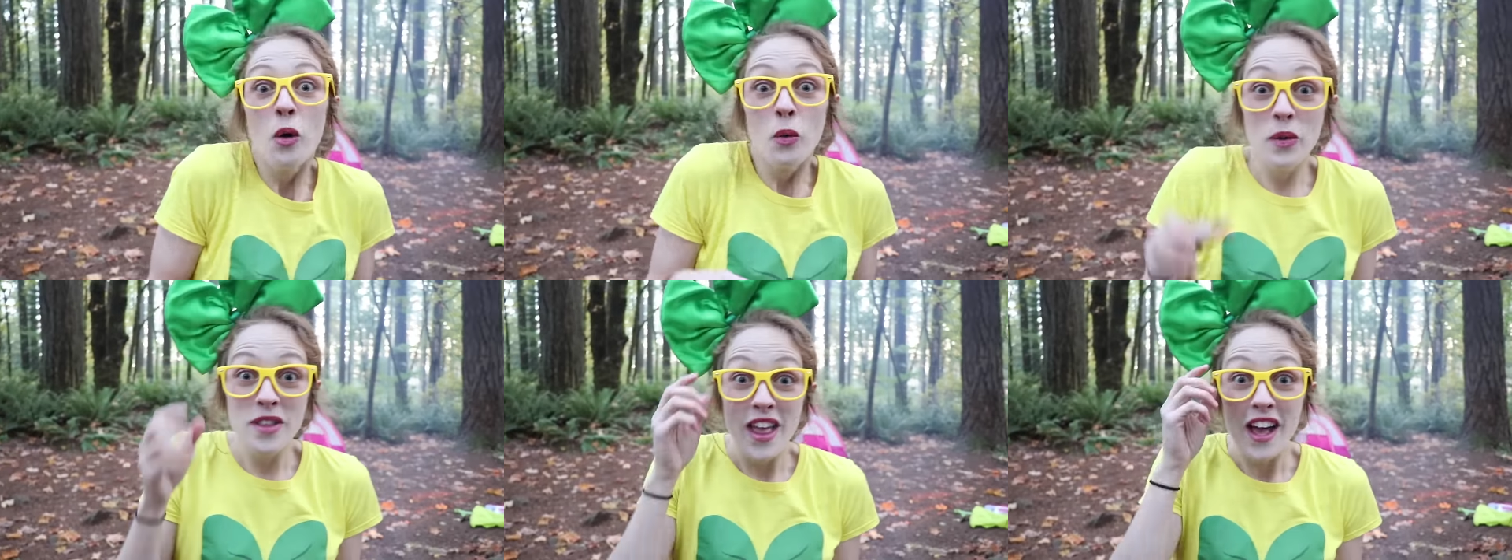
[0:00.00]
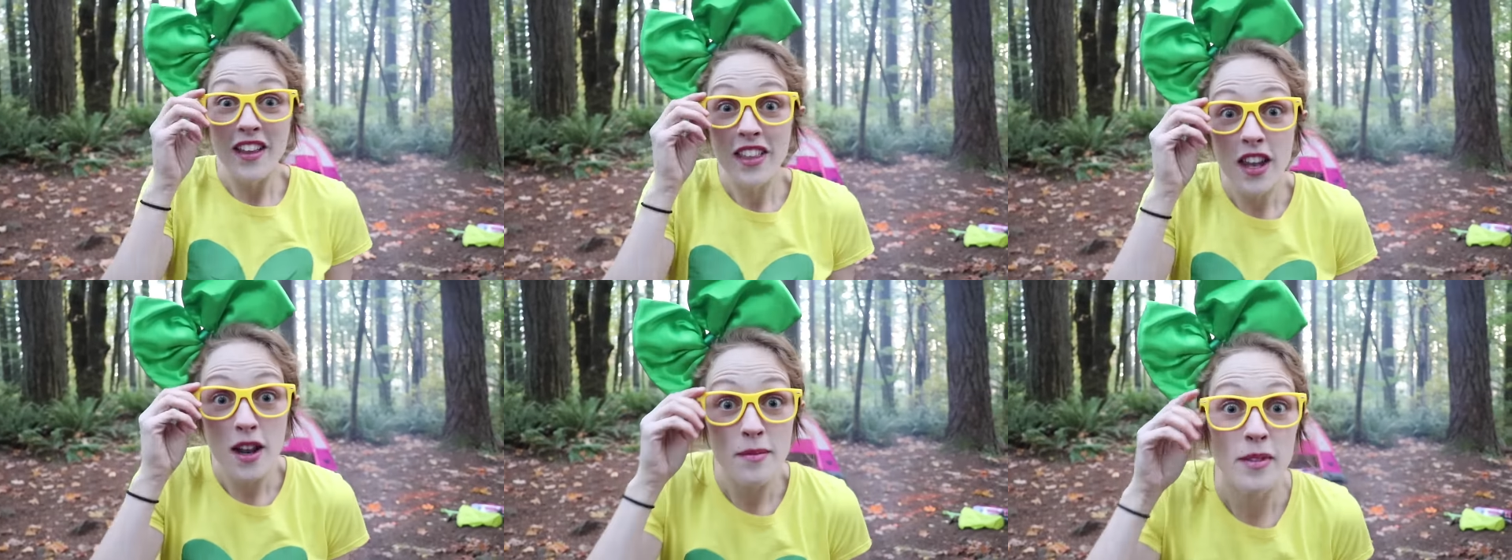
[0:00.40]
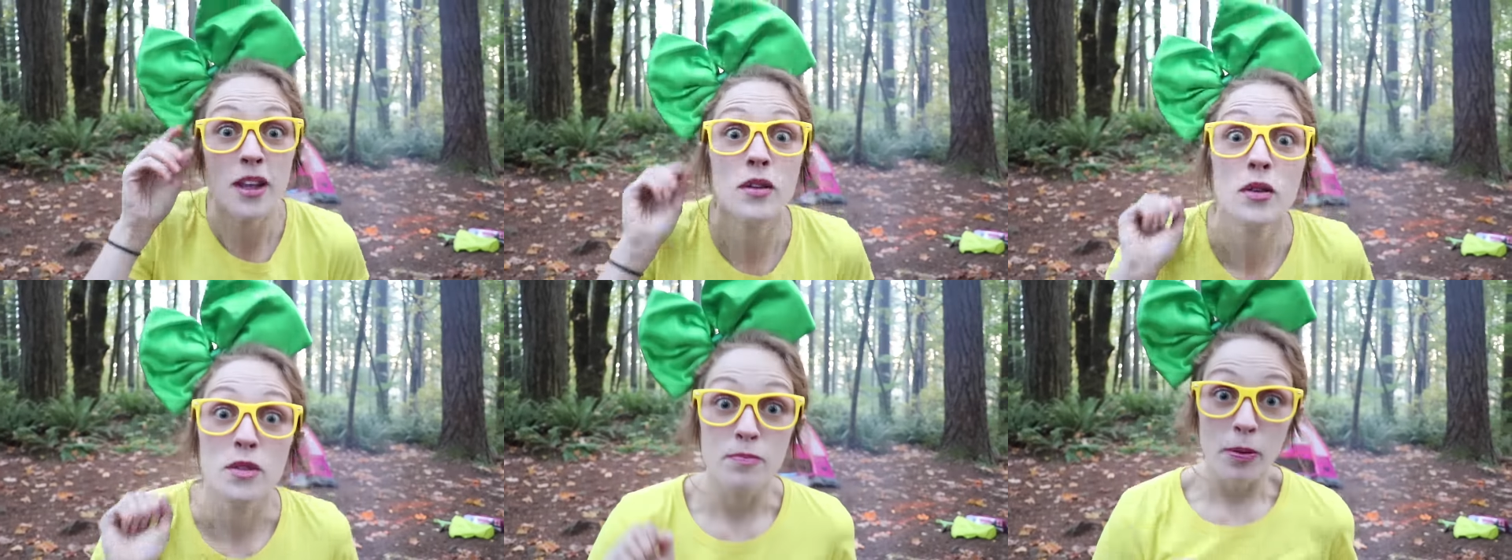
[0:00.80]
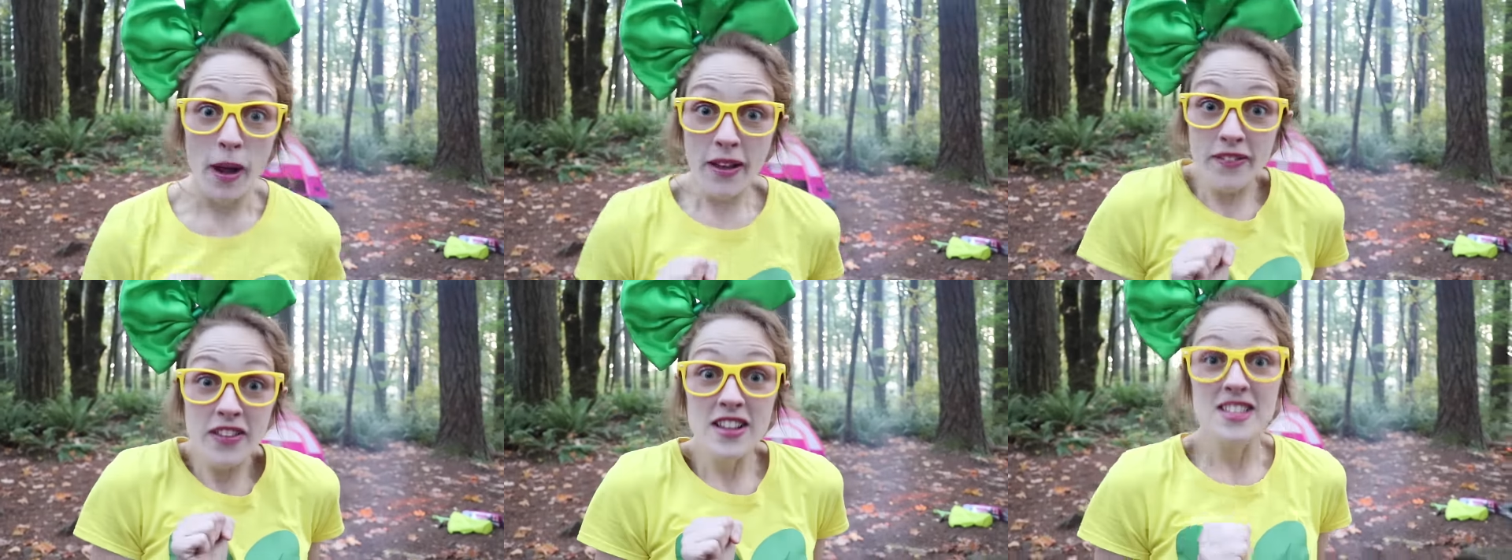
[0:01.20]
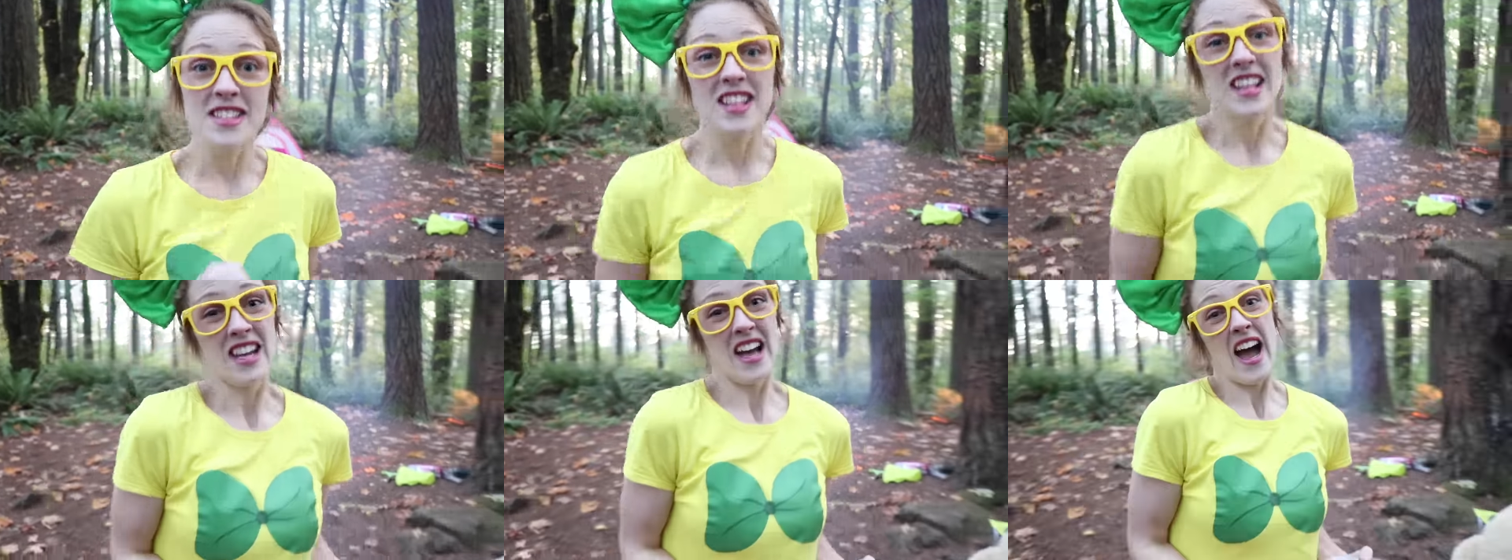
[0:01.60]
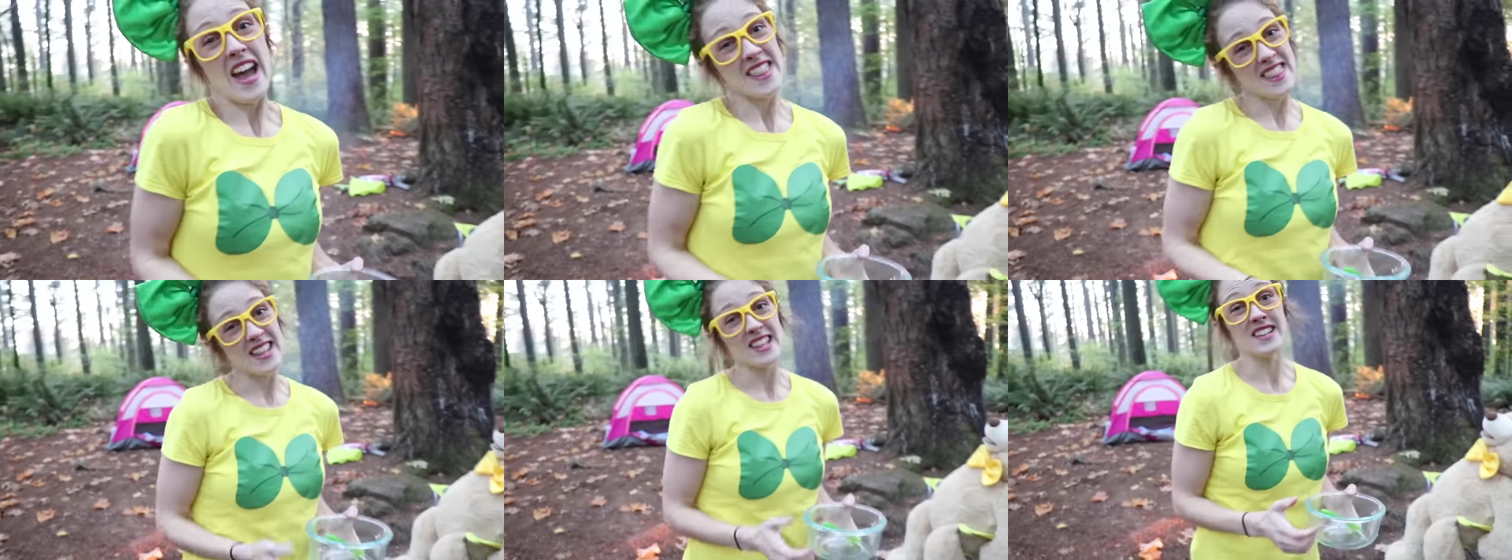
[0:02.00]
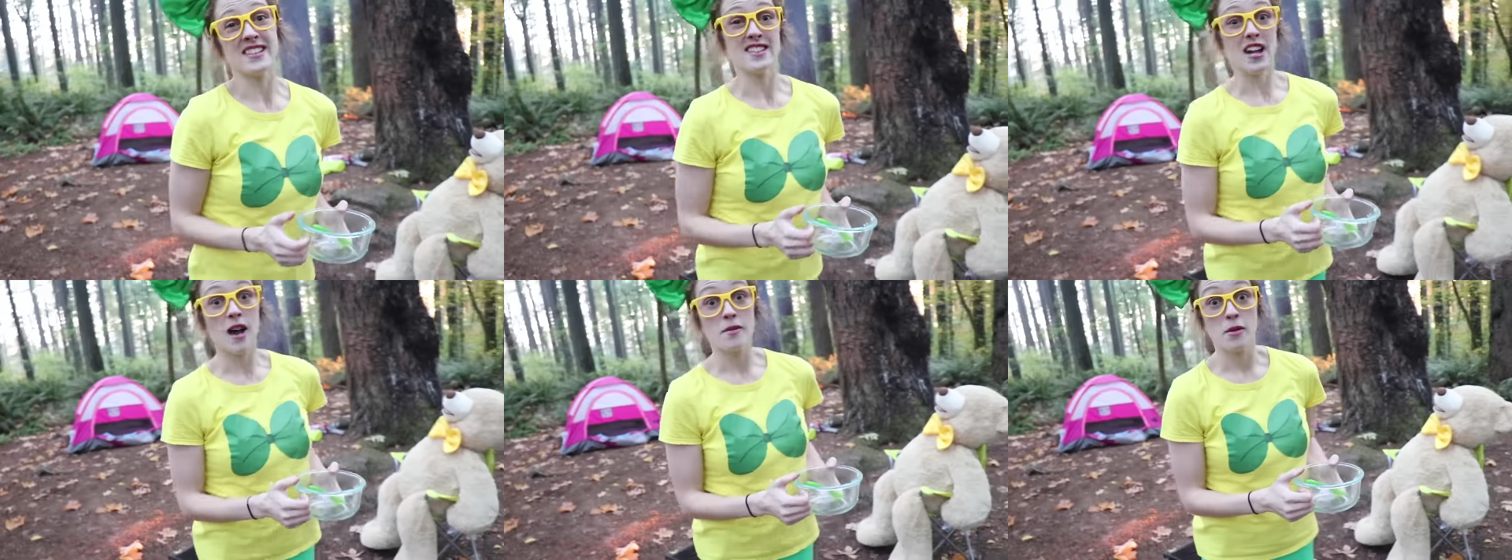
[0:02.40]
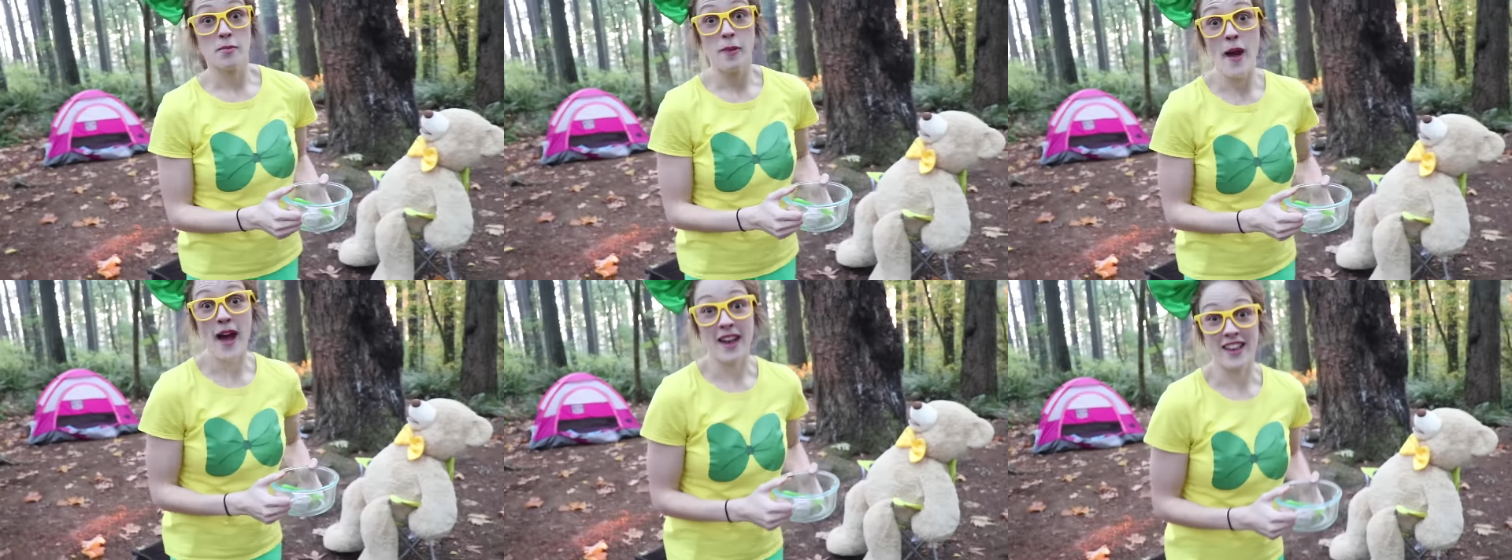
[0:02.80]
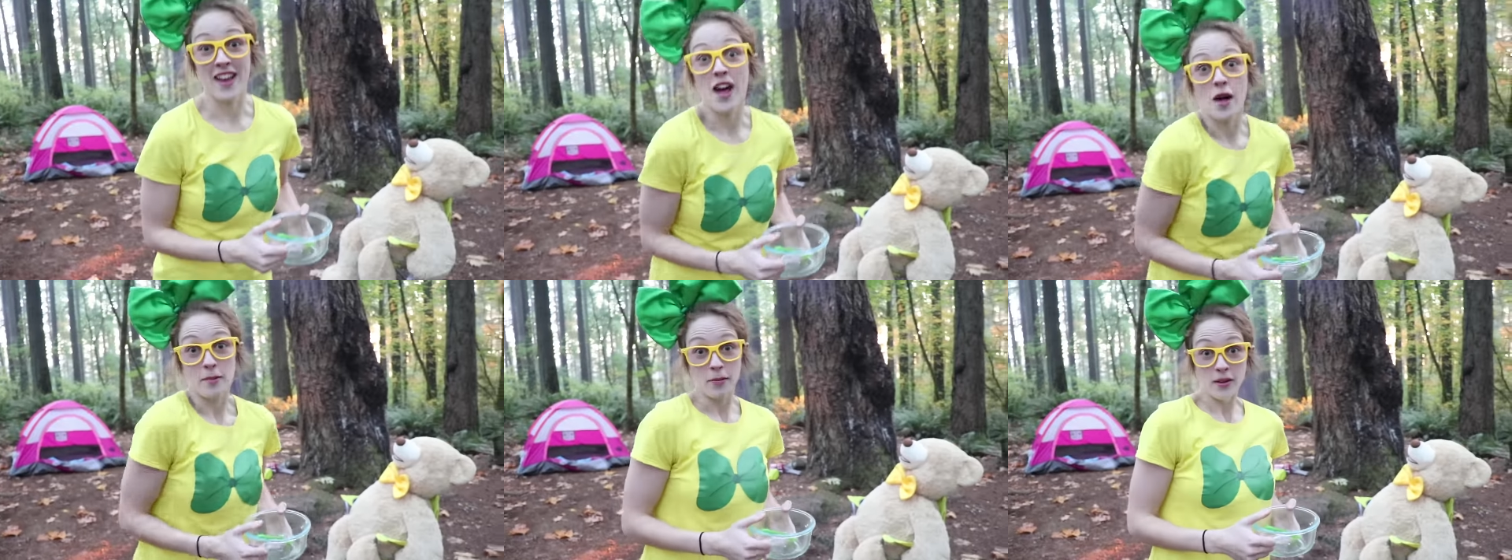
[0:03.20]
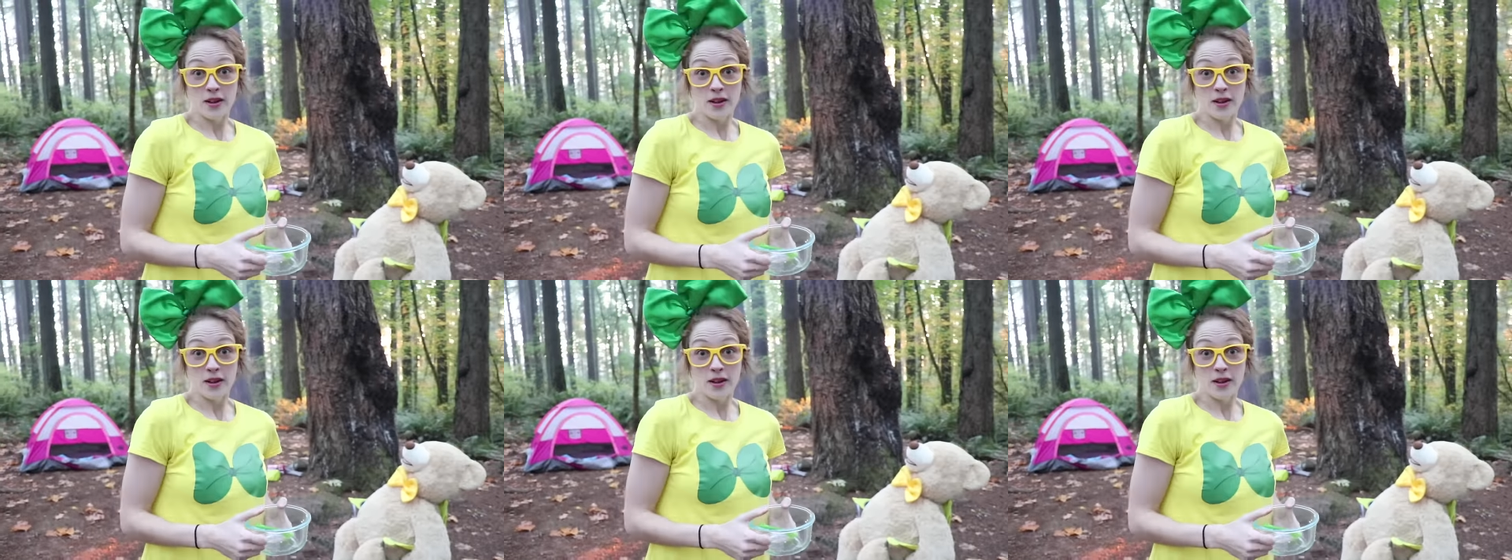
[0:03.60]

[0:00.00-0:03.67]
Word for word: well, now that I'm done with breakfast, I think it's time to pack up.